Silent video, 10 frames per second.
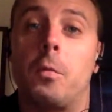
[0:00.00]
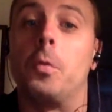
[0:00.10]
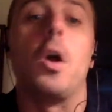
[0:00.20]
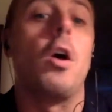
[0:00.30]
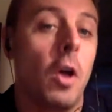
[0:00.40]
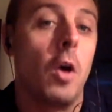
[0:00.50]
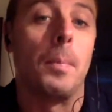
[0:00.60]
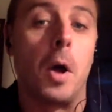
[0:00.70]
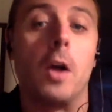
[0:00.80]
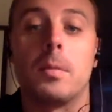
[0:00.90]
We all know that
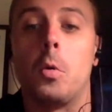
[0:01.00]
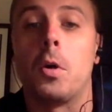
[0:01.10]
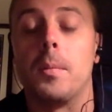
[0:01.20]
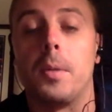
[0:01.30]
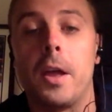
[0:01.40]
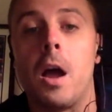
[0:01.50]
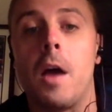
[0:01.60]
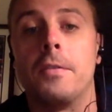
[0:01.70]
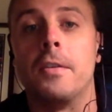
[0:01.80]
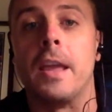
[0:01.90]
Baltimore in the
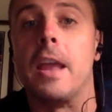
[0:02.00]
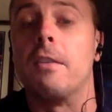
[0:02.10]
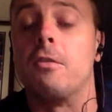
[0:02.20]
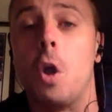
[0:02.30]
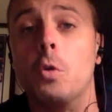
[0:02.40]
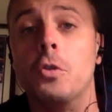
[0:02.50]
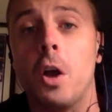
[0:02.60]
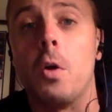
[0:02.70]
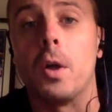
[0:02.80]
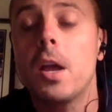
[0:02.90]
playoffs is no
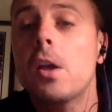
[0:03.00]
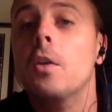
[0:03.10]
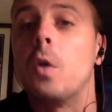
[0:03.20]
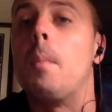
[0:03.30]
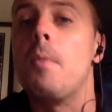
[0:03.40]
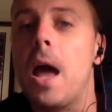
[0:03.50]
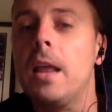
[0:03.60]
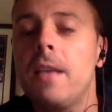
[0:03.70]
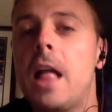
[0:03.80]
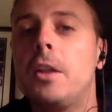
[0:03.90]
joke. So I'm not
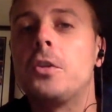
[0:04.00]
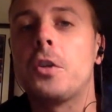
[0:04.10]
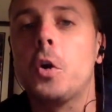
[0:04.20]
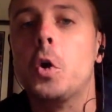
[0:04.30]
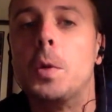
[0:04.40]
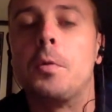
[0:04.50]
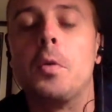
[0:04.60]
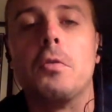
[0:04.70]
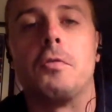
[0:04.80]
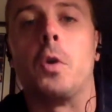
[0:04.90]
exactly sure who to be
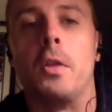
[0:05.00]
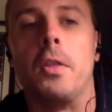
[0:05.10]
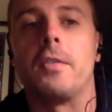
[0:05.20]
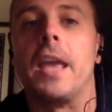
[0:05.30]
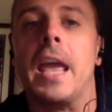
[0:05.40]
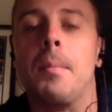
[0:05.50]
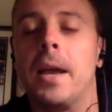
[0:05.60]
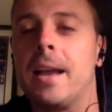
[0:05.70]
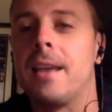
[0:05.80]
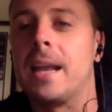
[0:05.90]
rooting for in this game. I
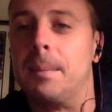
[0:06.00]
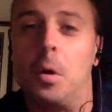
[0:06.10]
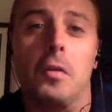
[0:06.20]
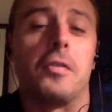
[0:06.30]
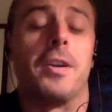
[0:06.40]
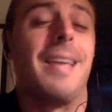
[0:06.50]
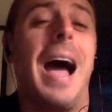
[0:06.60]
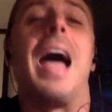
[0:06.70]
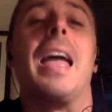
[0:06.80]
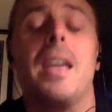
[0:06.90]
guess I can pull for a
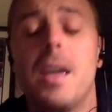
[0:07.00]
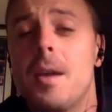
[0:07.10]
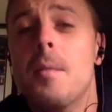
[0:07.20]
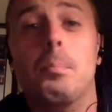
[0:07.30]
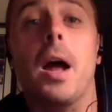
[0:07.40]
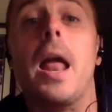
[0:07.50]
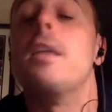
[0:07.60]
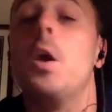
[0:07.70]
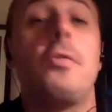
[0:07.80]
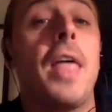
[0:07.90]
tie. And you
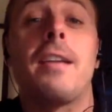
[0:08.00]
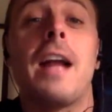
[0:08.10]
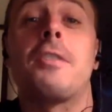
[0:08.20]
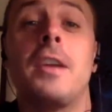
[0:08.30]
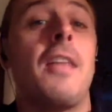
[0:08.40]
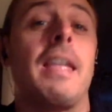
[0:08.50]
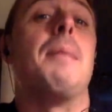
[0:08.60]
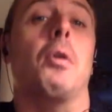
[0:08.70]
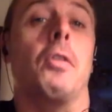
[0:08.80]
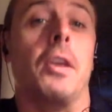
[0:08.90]
know what? That's actually on the
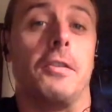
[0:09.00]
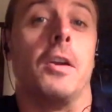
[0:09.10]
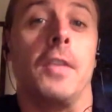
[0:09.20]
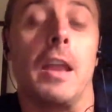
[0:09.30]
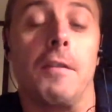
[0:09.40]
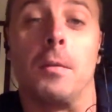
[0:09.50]
table this year in the NFL.